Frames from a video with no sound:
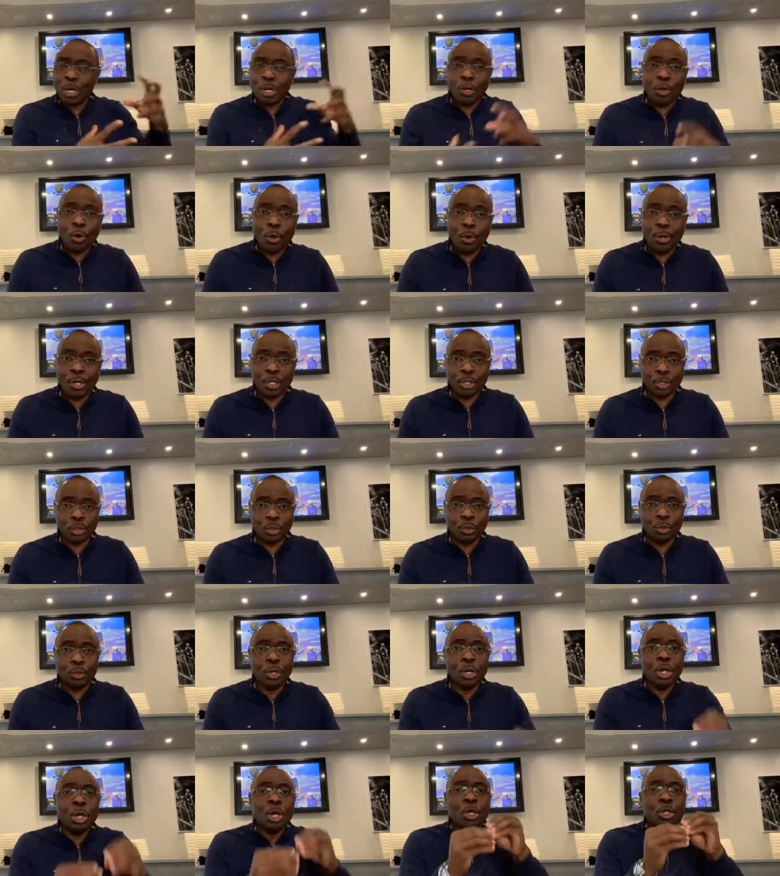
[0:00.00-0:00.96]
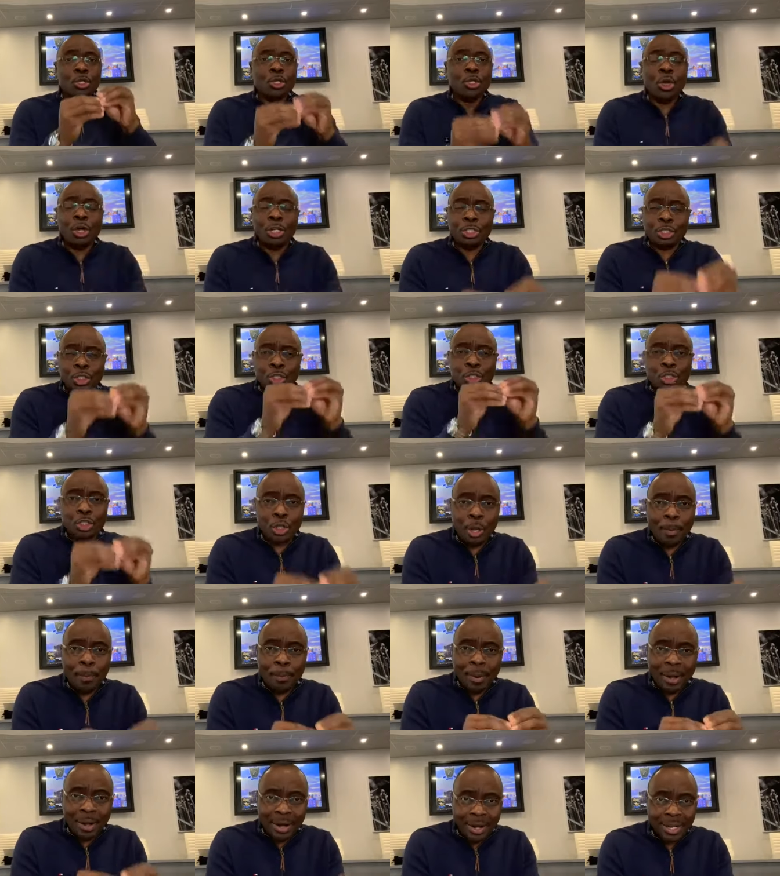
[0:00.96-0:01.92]
we're going through not
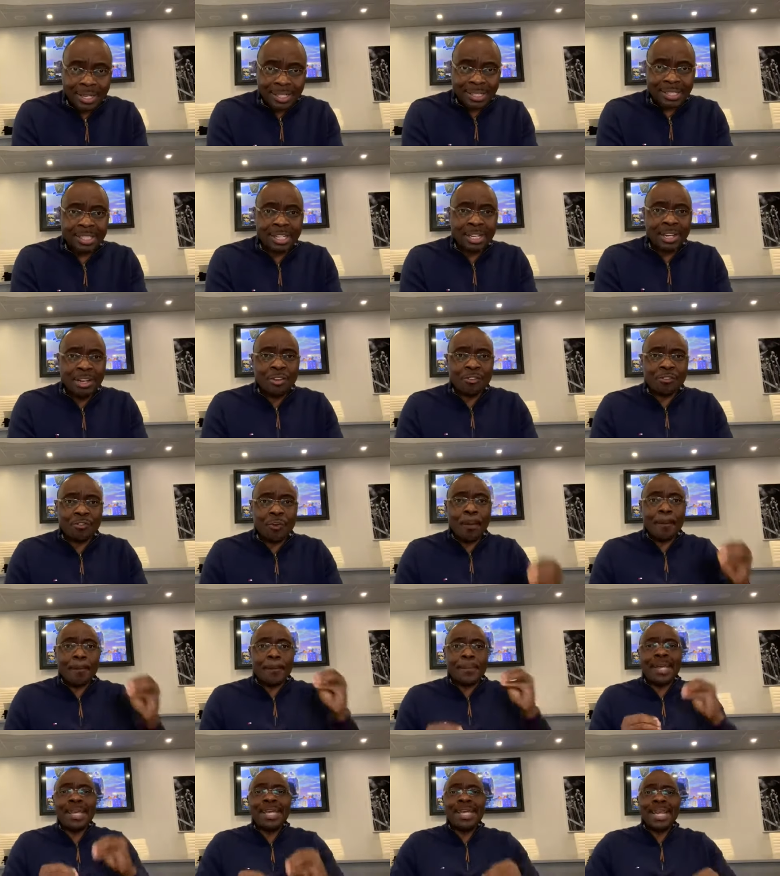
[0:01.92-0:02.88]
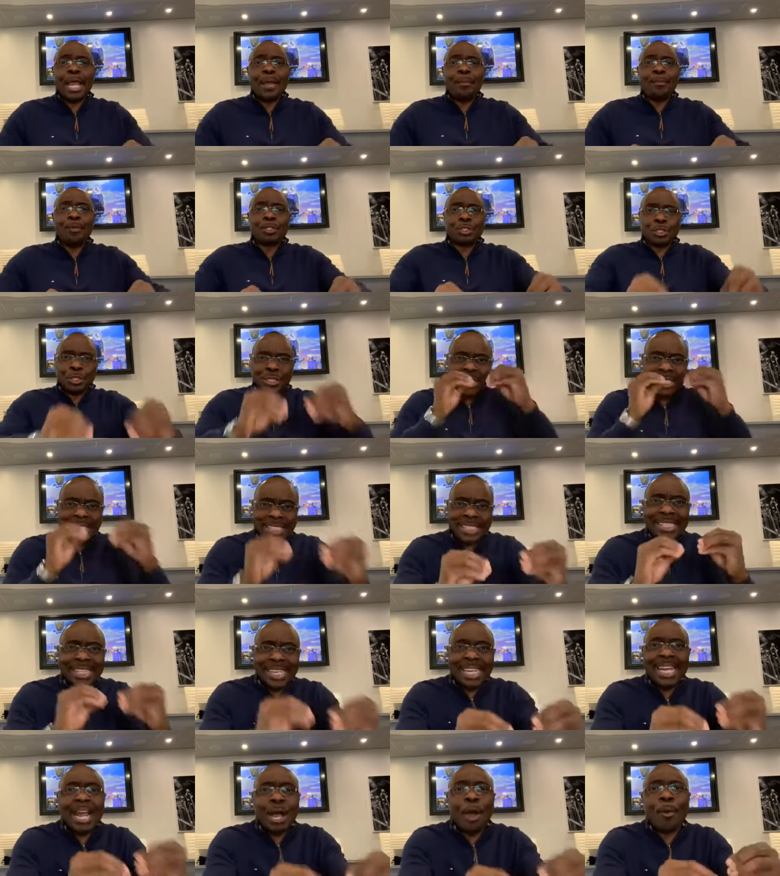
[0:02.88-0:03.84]
stop us from being able to
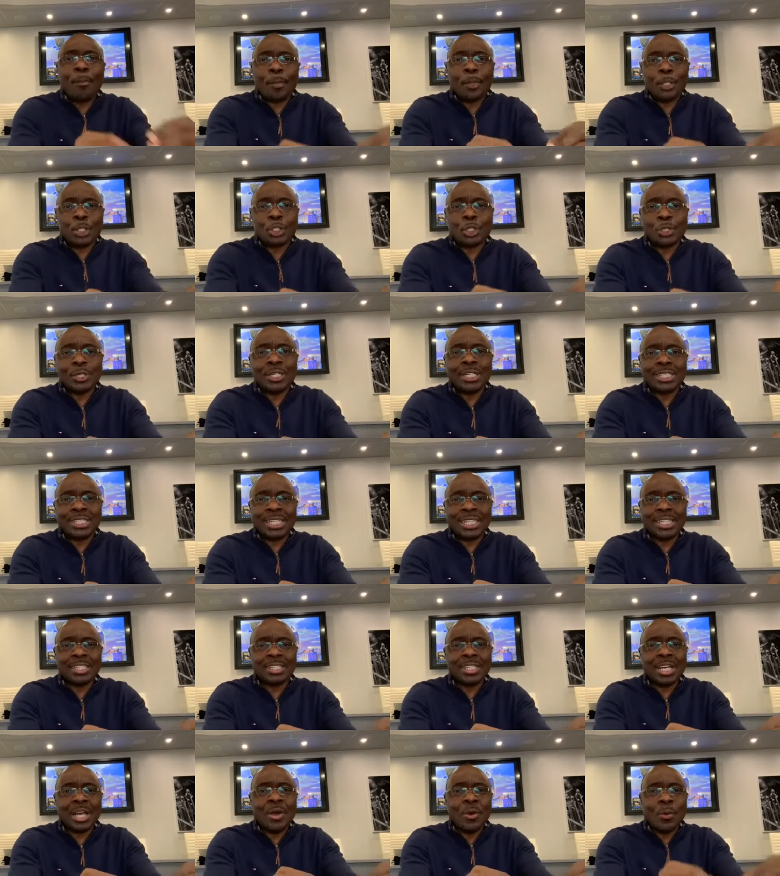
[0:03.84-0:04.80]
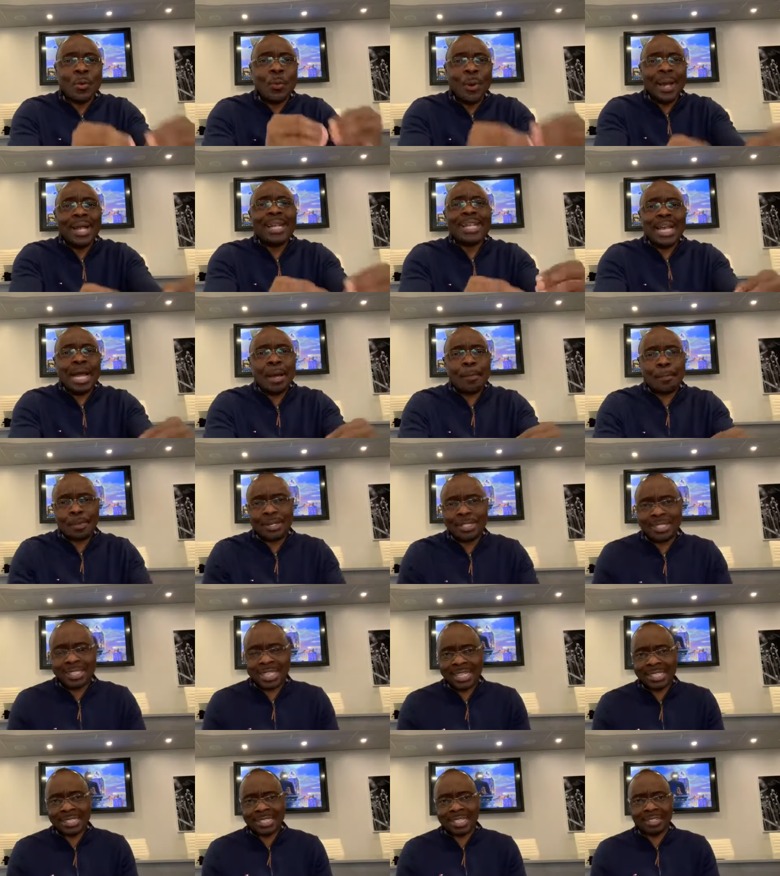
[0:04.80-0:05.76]
see opportunities when they are
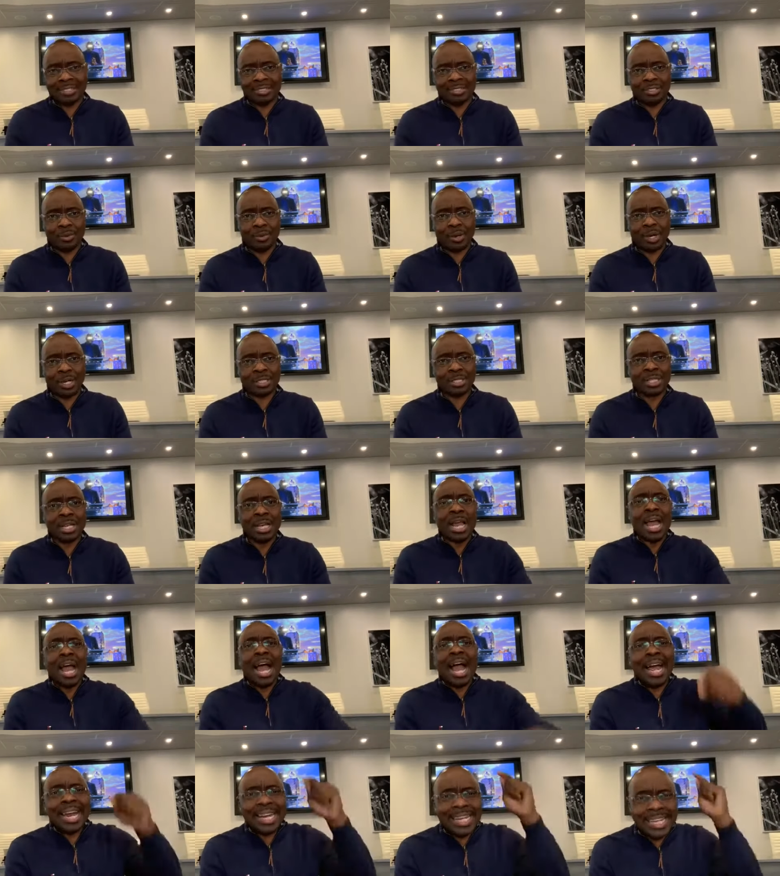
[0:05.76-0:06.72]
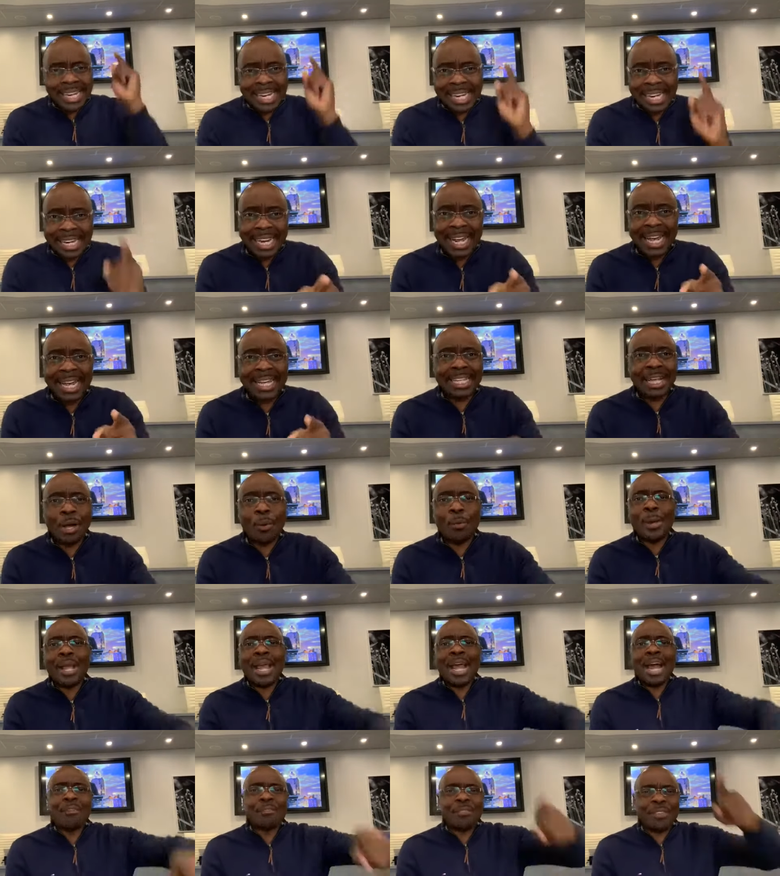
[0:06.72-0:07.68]
presented to us. I declare that
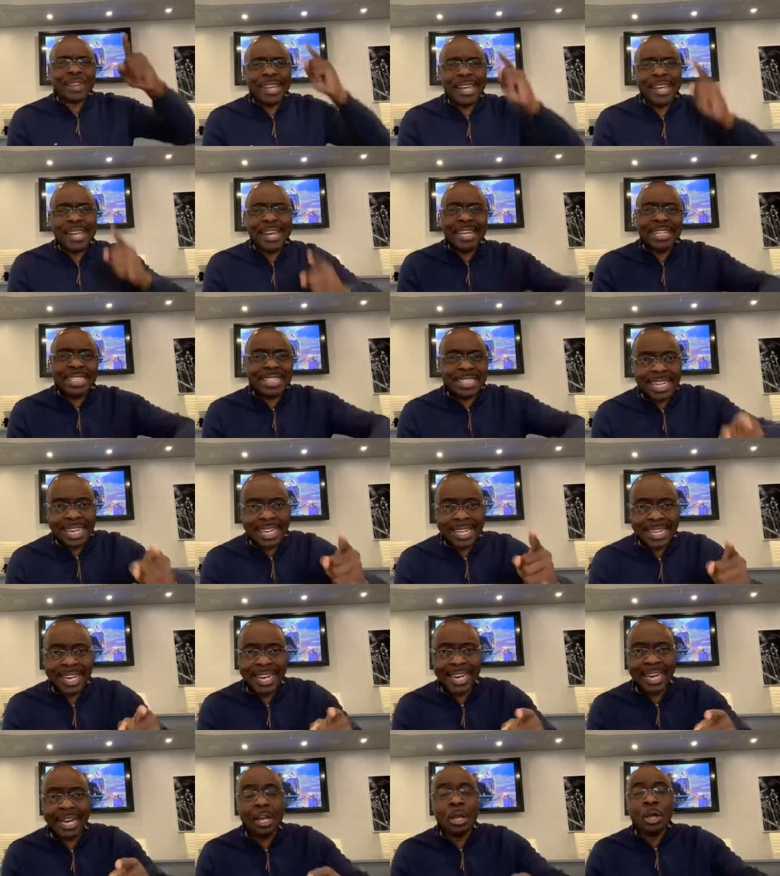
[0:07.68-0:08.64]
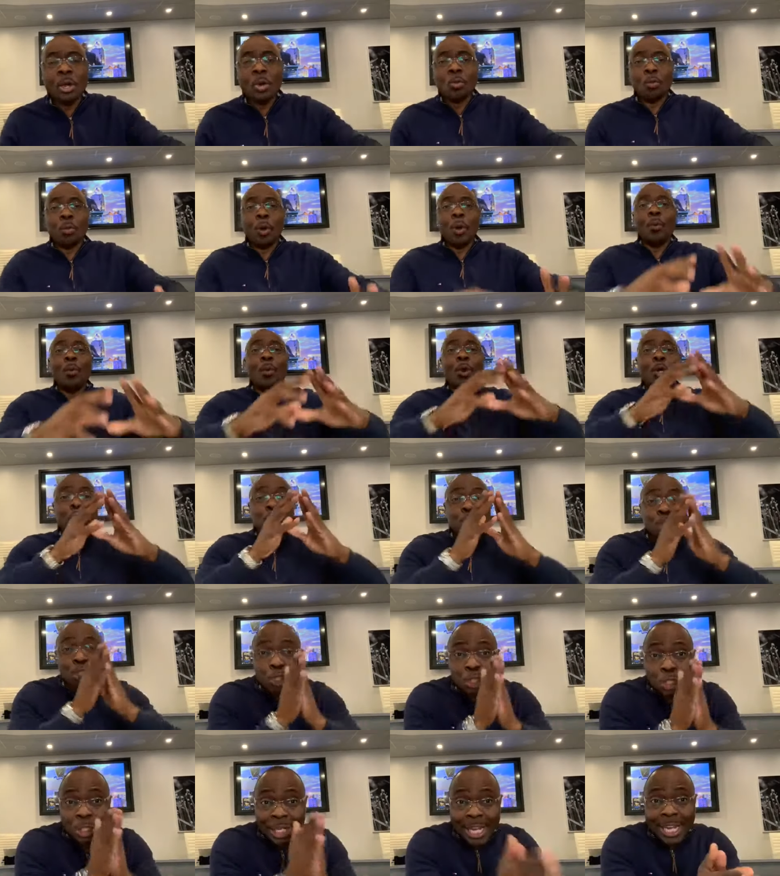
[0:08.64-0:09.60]
we have ears that hear. We will
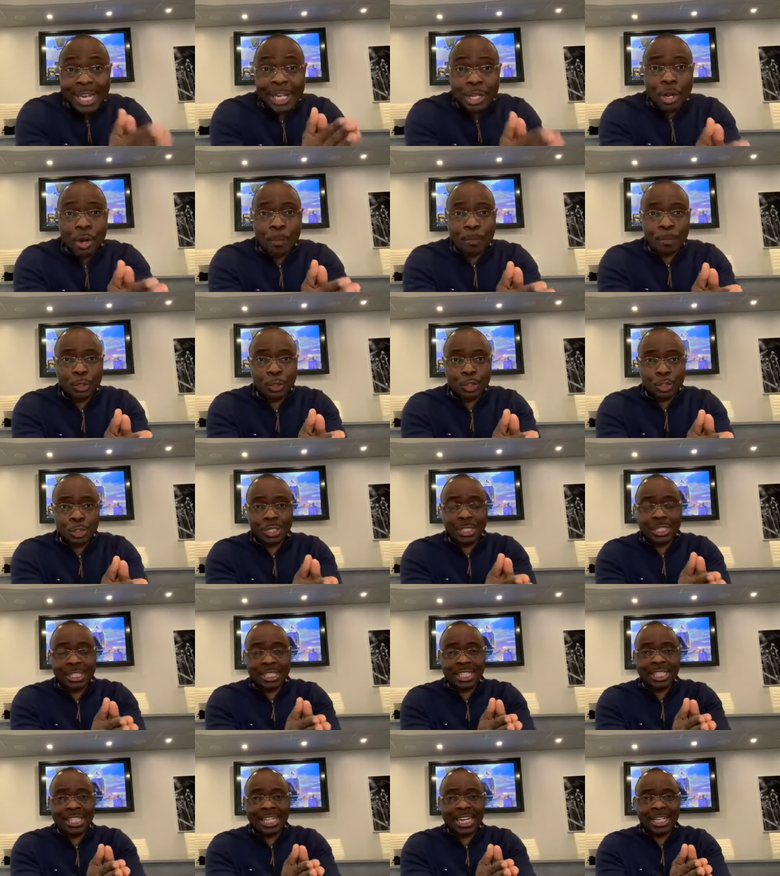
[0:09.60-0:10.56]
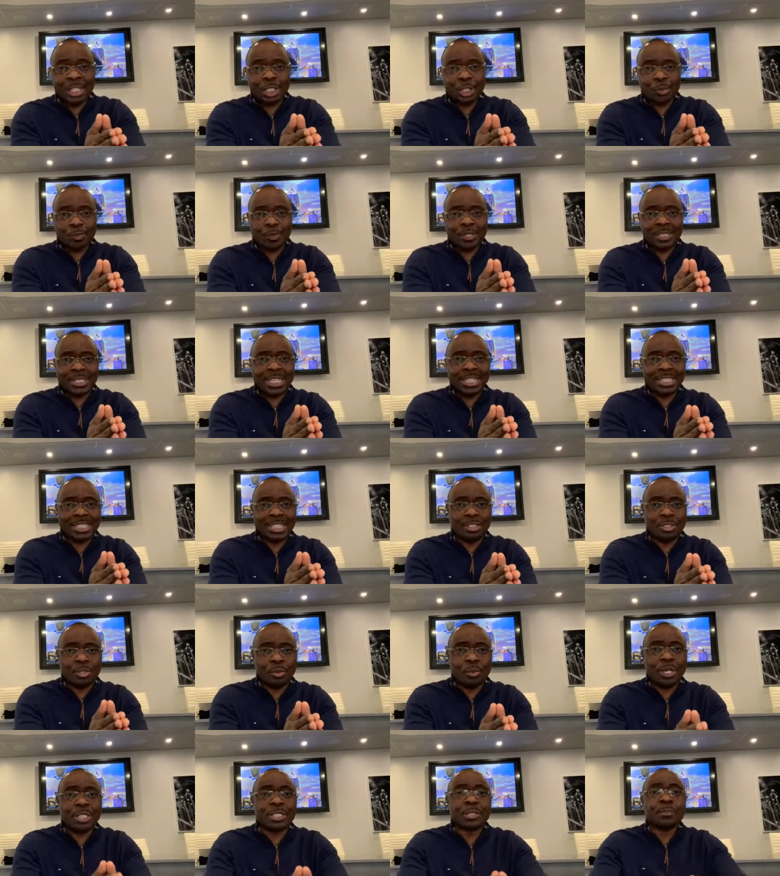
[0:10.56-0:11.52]
see the opportunity that is
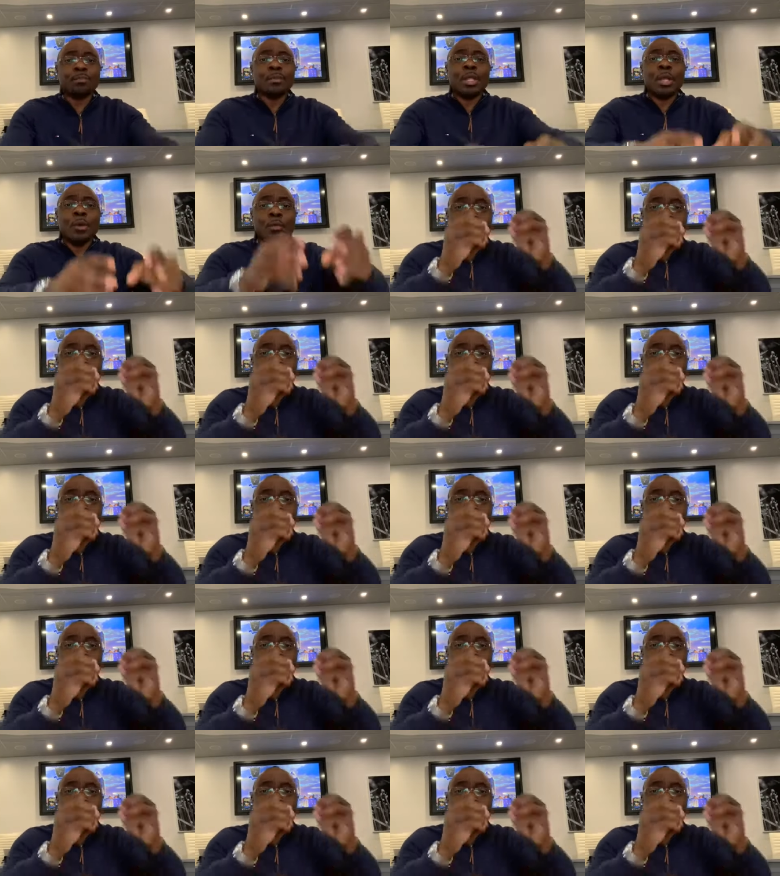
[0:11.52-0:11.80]
presented to us.